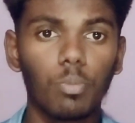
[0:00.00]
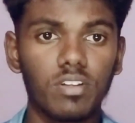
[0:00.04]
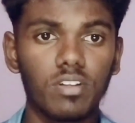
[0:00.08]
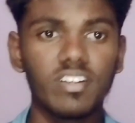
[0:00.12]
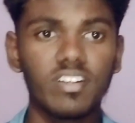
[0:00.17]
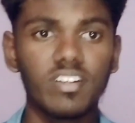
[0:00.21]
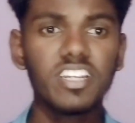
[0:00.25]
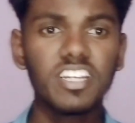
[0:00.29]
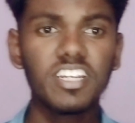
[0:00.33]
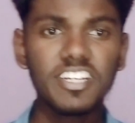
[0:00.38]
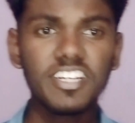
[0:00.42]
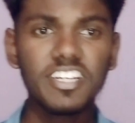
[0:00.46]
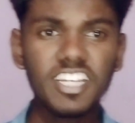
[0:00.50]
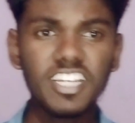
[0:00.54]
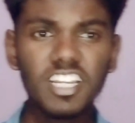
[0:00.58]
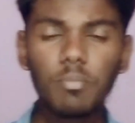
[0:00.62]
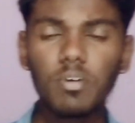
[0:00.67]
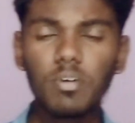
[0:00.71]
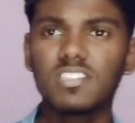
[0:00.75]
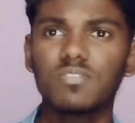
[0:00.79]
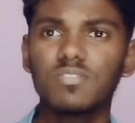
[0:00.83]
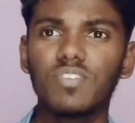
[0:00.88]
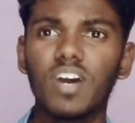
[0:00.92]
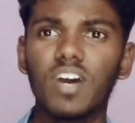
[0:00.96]
It determines
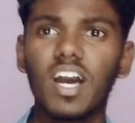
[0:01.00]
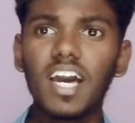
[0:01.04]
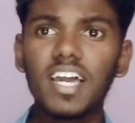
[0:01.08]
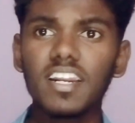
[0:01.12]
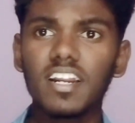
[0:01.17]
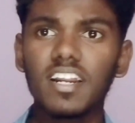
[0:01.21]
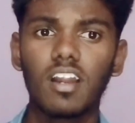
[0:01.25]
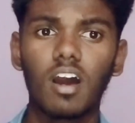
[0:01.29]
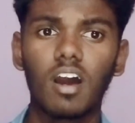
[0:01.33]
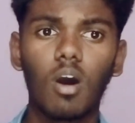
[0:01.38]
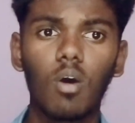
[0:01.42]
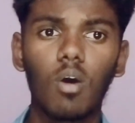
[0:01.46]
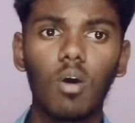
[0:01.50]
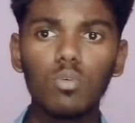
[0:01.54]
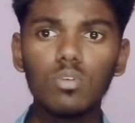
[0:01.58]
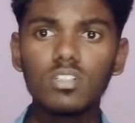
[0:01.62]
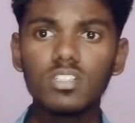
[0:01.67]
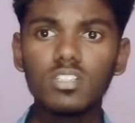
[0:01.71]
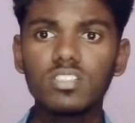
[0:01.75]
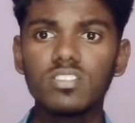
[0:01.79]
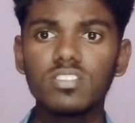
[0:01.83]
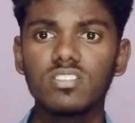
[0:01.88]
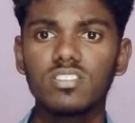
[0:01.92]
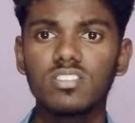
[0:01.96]
where and how
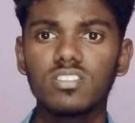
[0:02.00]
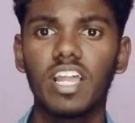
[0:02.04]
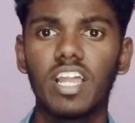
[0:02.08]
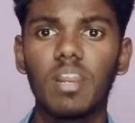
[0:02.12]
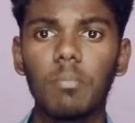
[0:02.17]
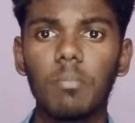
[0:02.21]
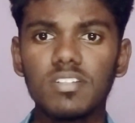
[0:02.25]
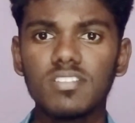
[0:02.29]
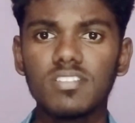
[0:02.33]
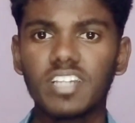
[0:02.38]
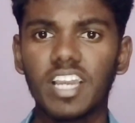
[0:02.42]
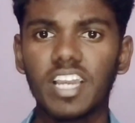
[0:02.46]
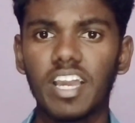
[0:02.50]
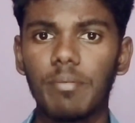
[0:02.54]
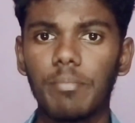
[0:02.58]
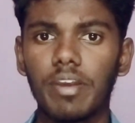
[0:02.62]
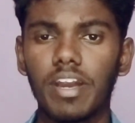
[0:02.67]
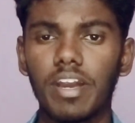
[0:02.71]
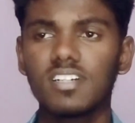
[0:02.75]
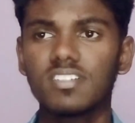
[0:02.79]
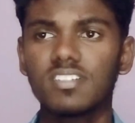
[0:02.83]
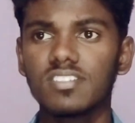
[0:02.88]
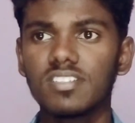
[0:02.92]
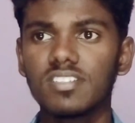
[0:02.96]
these elements can be
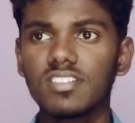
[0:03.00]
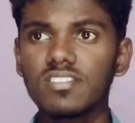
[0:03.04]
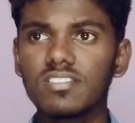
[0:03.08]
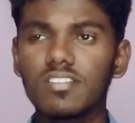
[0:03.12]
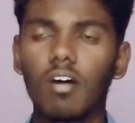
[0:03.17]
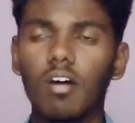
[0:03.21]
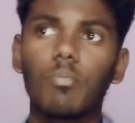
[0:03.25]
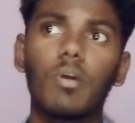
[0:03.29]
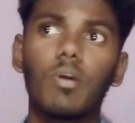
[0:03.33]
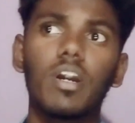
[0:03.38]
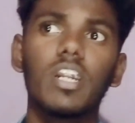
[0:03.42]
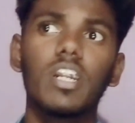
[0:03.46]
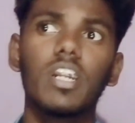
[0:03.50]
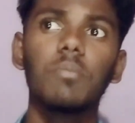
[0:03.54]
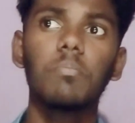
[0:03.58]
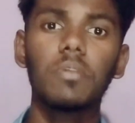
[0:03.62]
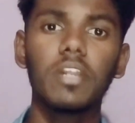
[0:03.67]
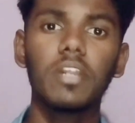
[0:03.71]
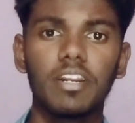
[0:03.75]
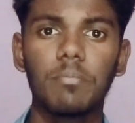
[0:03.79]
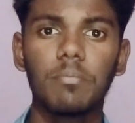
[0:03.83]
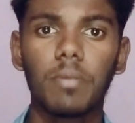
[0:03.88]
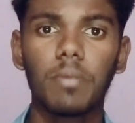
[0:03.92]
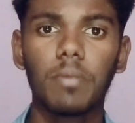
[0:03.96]
accessed or
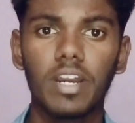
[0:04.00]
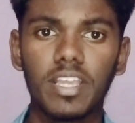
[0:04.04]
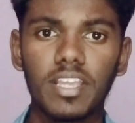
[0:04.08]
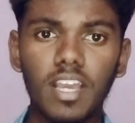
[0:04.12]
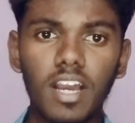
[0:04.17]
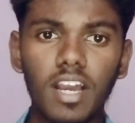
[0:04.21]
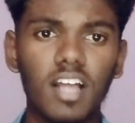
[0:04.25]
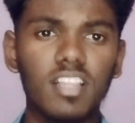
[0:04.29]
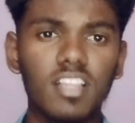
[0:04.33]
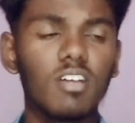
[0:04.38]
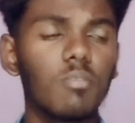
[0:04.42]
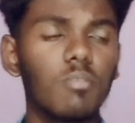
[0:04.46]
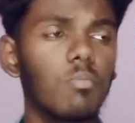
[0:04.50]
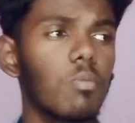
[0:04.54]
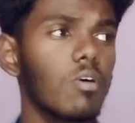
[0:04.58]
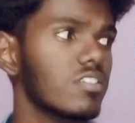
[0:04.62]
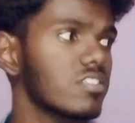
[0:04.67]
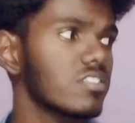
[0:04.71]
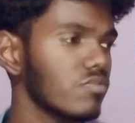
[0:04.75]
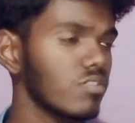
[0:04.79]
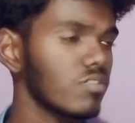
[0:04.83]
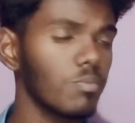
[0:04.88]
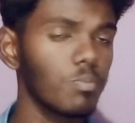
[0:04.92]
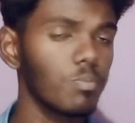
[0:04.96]
manipulated by other parts
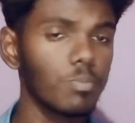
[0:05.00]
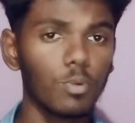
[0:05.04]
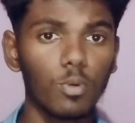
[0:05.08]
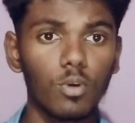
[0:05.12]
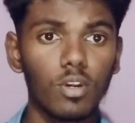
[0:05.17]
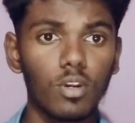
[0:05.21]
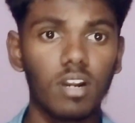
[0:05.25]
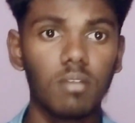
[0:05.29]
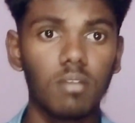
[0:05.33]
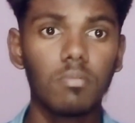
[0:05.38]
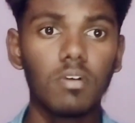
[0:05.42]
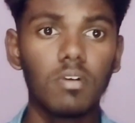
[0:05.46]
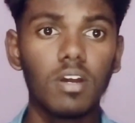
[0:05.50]
of the program.